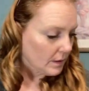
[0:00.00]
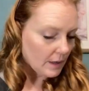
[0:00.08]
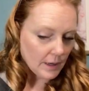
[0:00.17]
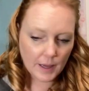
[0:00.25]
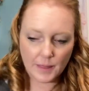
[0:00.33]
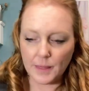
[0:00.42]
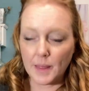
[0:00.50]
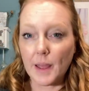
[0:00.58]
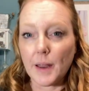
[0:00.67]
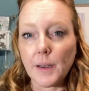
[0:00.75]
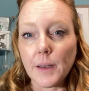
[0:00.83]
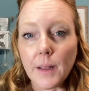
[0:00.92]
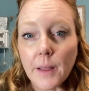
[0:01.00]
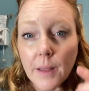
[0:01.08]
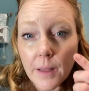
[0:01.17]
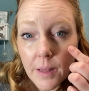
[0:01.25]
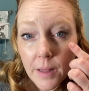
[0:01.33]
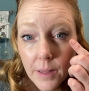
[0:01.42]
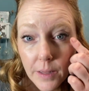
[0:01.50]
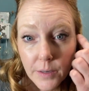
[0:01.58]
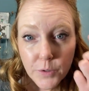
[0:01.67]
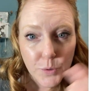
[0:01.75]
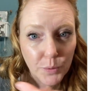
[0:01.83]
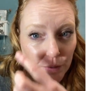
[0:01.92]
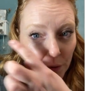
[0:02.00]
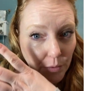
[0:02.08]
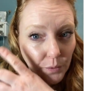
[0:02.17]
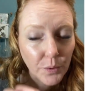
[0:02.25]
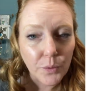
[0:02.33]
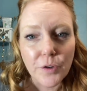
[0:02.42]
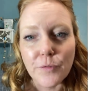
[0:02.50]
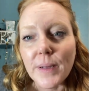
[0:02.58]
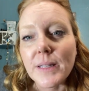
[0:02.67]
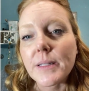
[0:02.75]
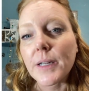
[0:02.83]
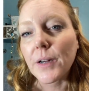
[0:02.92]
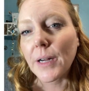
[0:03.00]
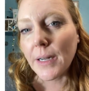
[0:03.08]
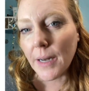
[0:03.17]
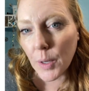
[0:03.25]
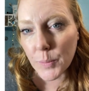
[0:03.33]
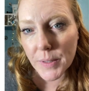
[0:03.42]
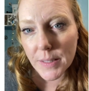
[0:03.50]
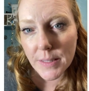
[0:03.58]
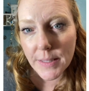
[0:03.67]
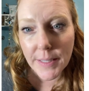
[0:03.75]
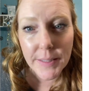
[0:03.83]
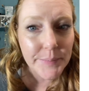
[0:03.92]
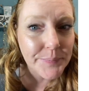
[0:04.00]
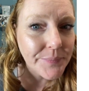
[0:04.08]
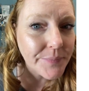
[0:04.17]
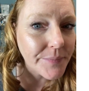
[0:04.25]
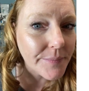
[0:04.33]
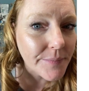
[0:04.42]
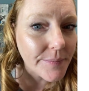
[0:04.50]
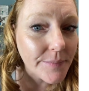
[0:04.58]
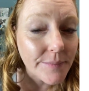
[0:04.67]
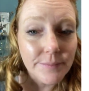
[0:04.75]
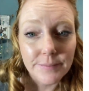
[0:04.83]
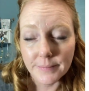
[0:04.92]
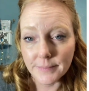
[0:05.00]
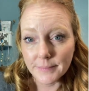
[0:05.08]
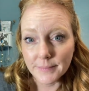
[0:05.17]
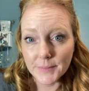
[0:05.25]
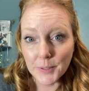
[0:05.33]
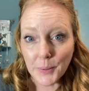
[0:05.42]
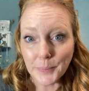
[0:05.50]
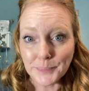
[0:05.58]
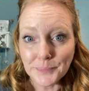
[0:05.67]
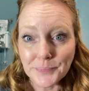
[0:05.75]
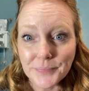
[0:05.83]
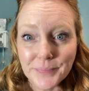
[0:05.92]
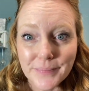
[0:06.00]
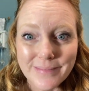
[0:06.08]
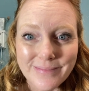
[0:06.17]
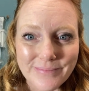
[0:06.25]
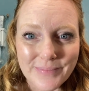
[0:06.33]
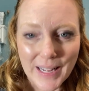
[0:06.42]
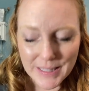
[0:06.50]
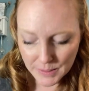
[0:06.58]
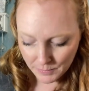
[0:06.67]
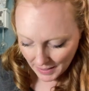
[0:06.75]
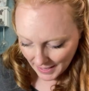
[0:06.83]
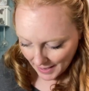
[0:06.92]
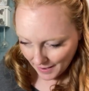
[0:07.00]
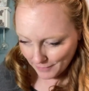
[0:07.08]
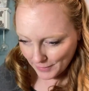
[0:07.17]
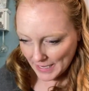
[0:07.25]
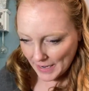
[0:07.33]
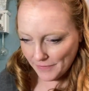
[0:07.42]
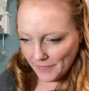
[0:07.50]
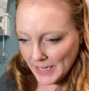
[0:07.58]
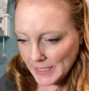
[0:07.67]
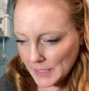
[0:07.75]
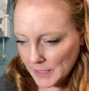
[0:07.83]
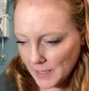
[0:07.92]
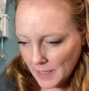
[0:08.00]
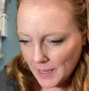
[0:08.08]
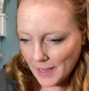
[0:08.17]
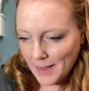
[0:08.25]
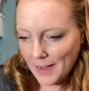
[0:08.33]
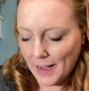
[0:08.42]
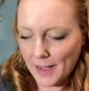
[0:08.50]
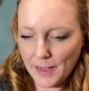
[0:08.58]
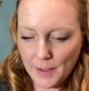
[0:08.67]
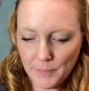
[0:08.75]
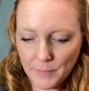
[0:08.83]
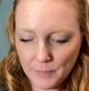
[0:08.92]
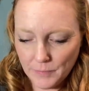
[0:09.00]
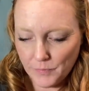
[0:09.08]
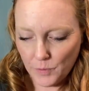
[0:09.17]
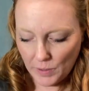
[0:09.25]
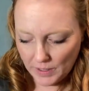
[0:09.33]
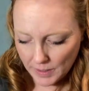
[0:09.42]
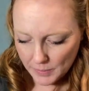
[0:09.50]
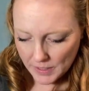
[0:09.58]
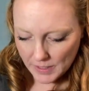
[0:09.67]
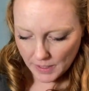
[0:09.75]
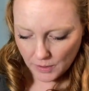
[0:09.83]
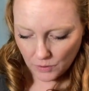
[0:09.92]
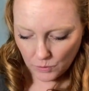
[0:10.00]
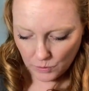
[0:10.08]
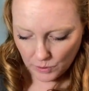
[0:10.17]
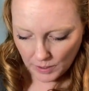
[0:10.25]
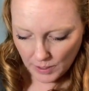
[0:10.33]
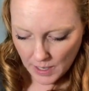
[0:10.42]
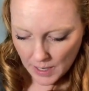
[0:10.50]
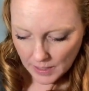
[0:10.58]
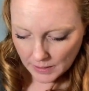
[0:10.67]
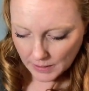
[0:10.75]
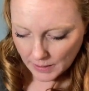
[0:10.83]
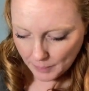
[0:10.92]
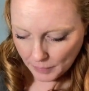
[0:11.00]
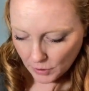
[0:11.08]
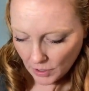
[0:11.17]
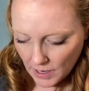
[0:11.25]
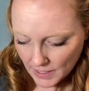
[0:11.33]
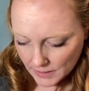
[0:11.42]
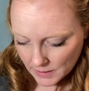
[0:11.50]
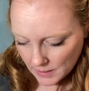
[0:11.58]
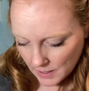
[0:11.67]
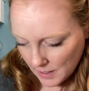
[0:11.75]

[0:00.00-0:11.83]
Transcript: And then do another coat of mascara, and it helps it stick. So that's my everyday face. If you want lipstick or lip gloss,